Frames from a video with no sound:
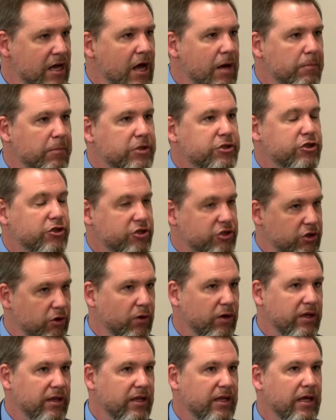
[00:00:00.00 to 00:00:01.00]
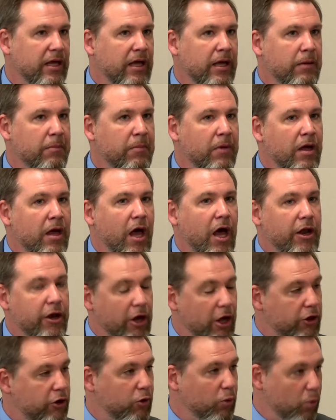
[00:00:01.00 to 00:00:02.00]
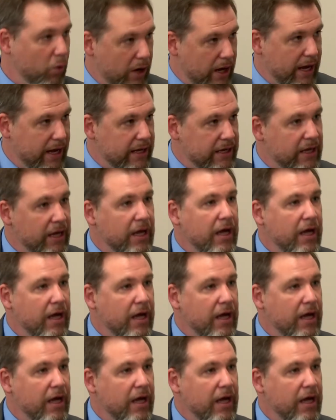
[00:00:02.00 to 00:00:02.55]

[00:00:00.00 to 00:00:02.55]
but you're showing them another way.